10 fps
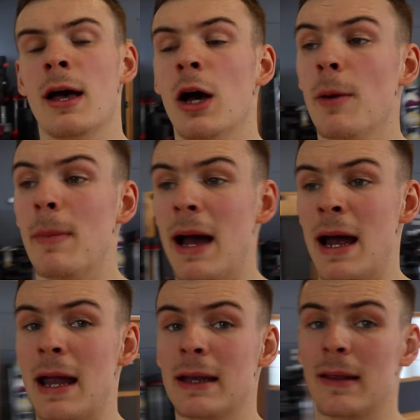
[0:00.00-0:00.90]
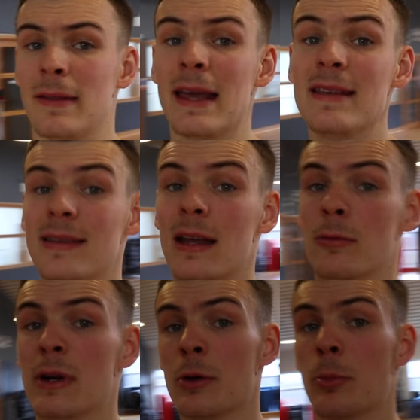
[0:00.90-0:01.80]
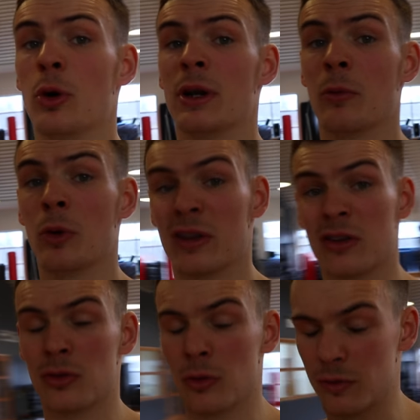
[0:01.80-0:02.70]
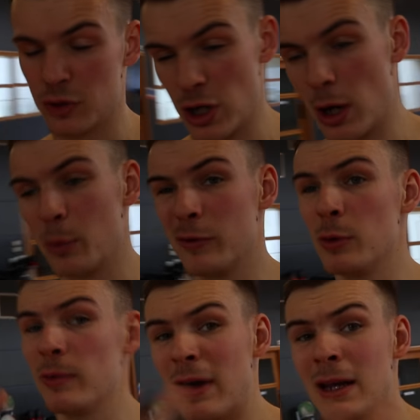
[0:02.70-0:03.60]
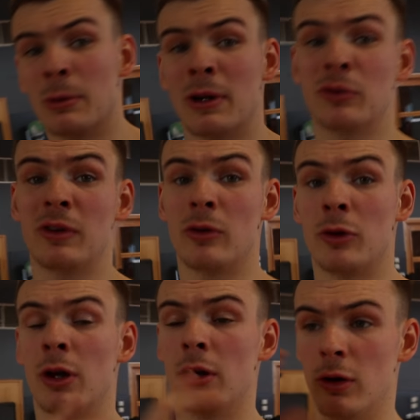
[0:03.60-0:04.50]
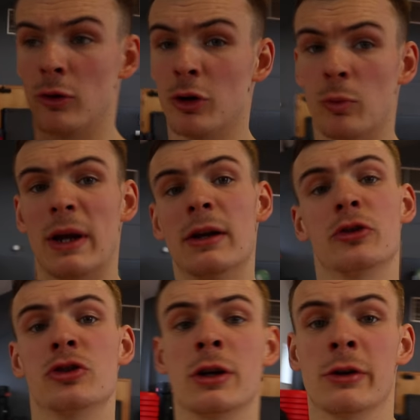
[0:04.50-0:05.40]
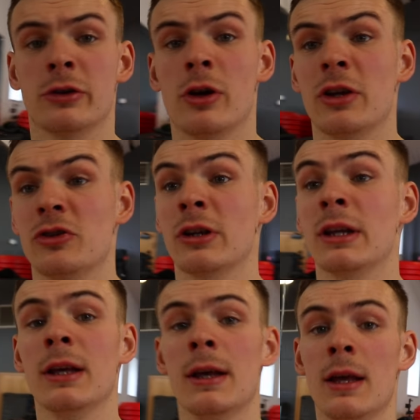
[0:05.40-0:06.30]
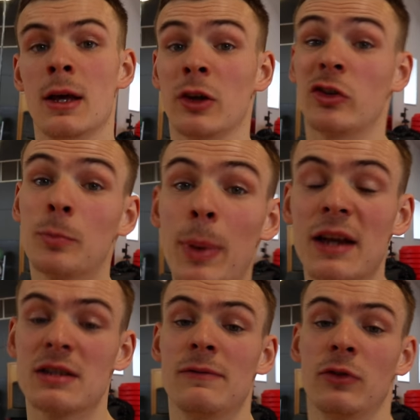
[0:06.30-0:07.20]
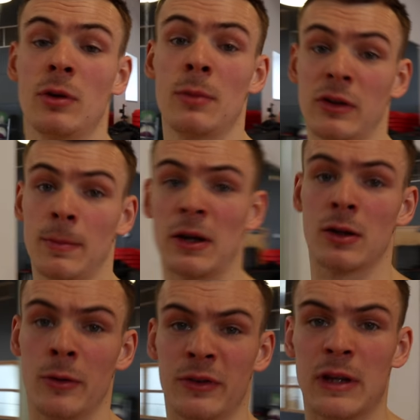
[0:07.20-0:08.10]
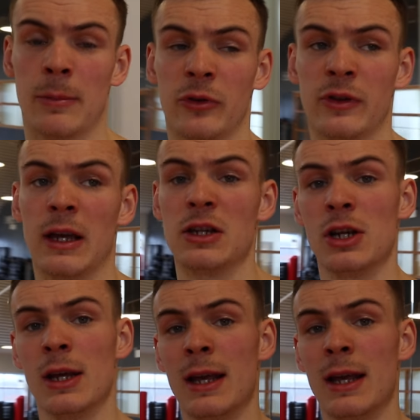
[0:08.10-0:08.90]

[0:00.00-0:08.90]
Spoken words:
And they said a really good point, and I wanted to sort of share it with you for anyone else that's on a weight loss journey or a dieting journey, especially for someone that's about to go and step on stage.